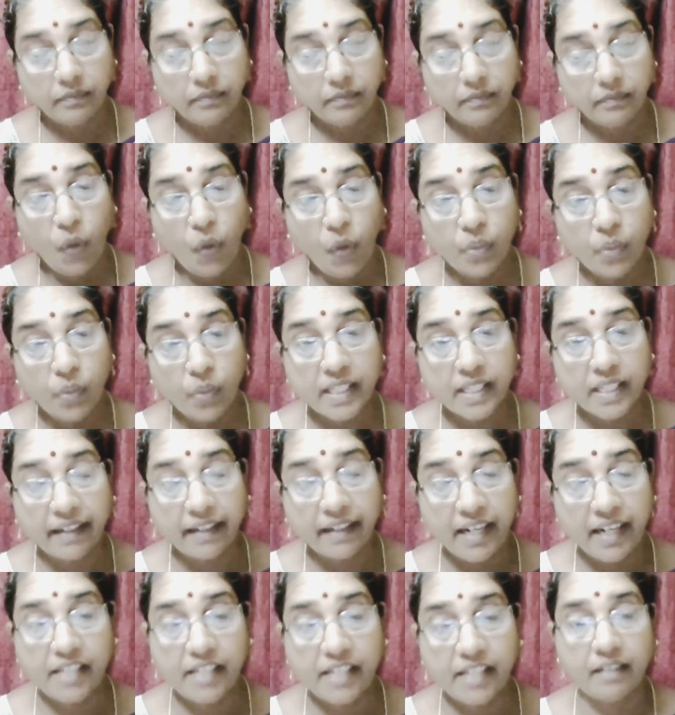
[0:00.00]
was
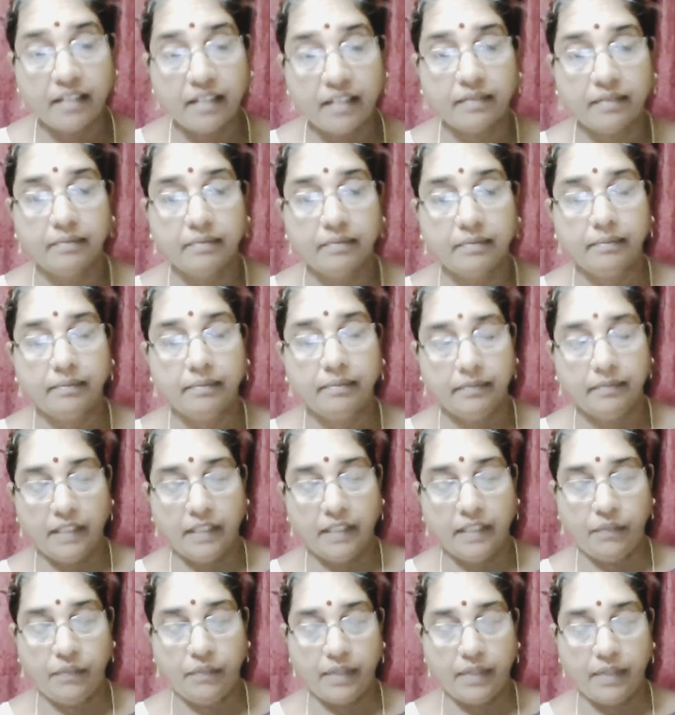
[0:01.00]
greater,
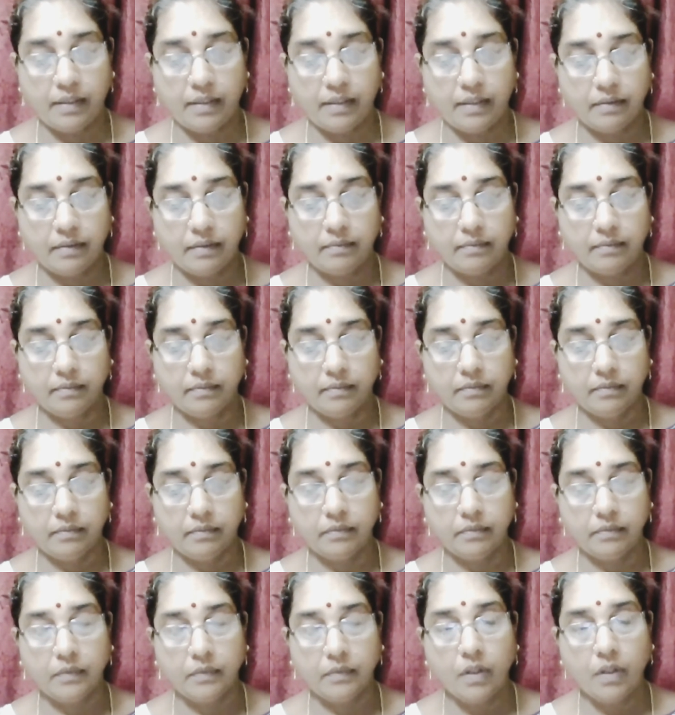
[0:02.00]
he felt.
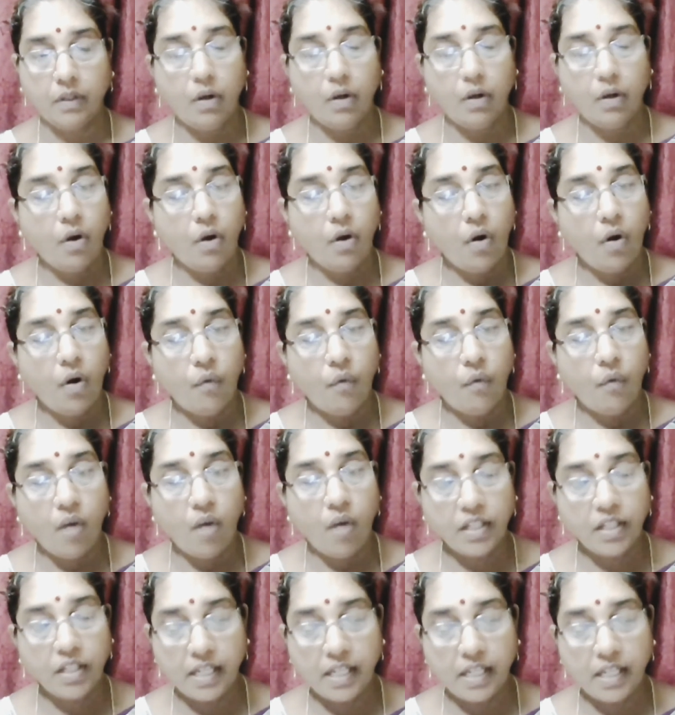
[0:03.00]

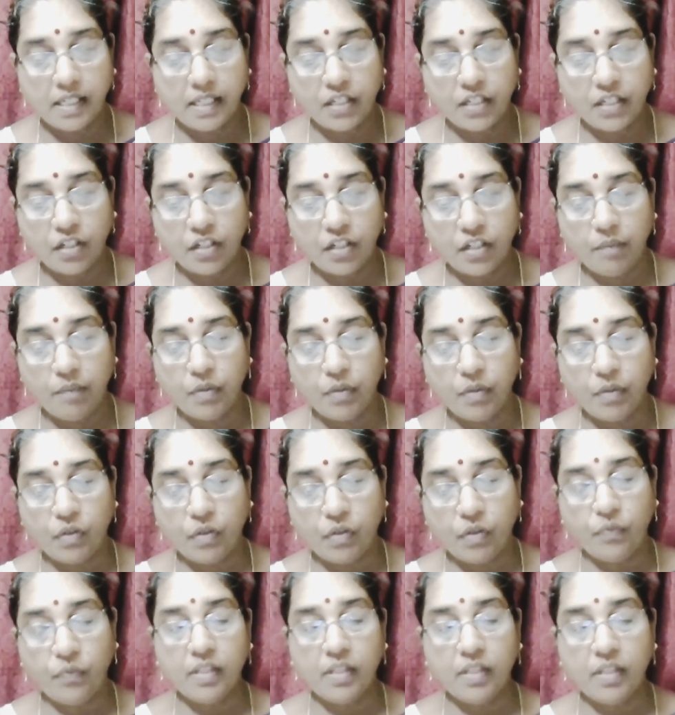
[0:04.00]
Watching such a
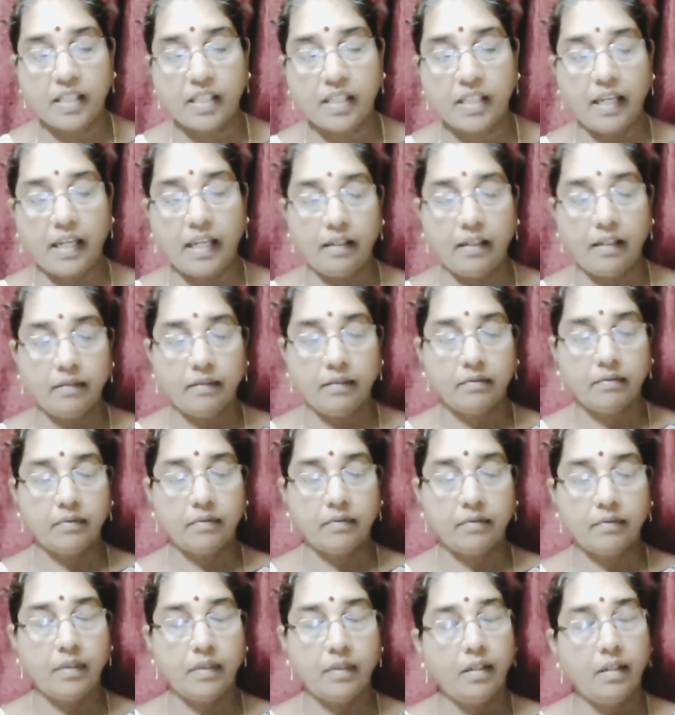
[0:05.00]
beautiful scene,
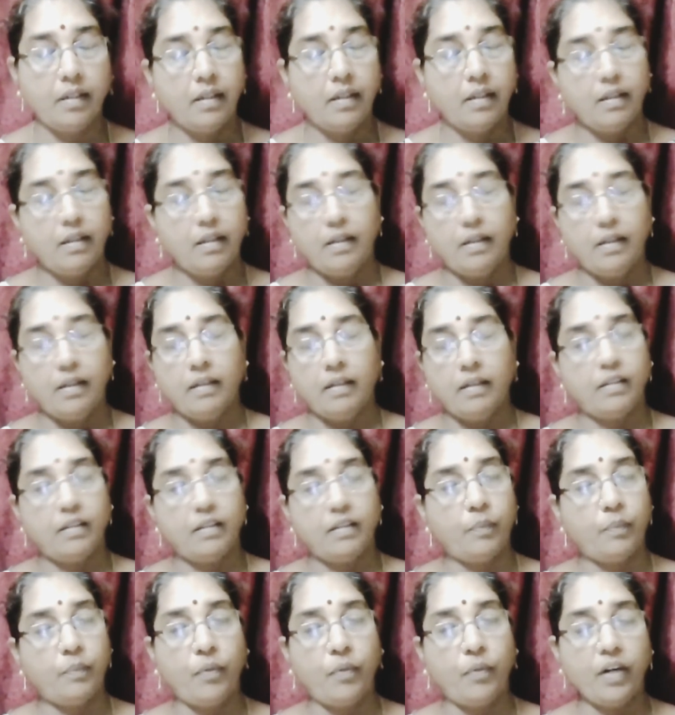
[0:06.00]

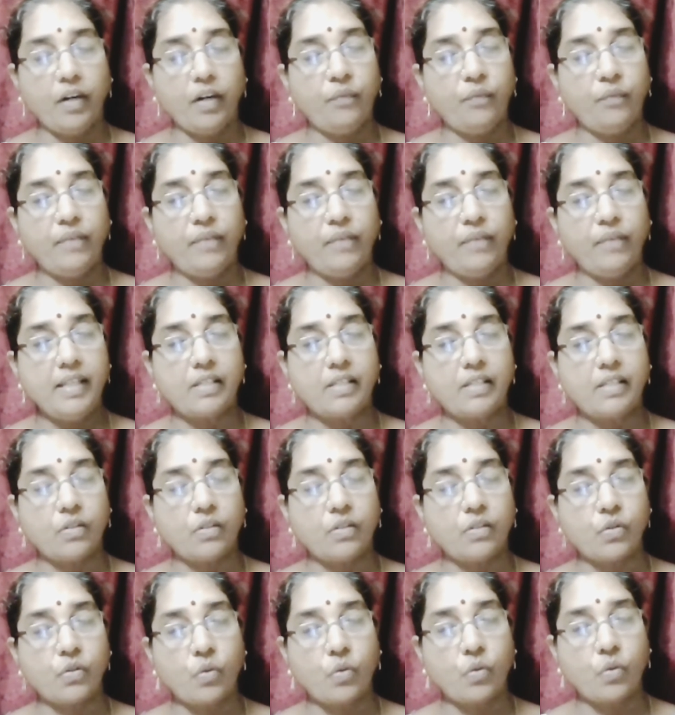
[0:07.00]
the poet feels
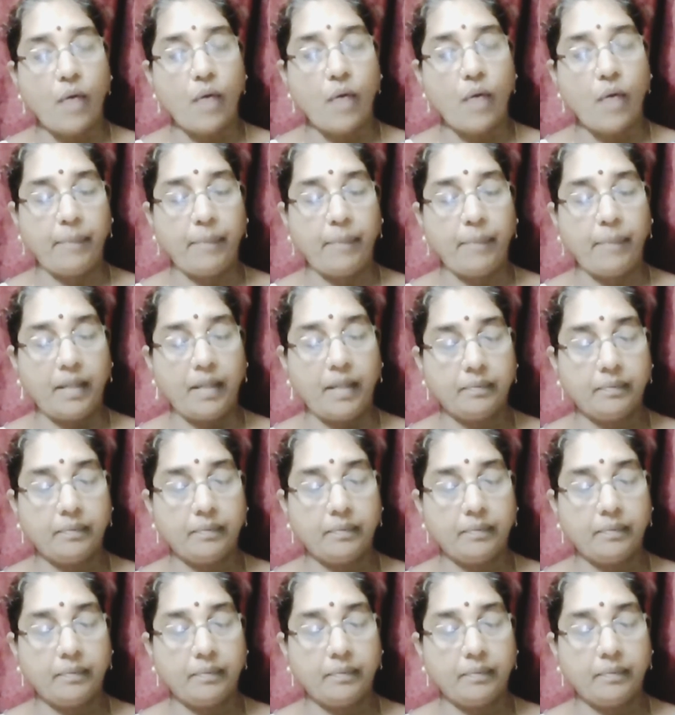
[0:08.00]
so happy.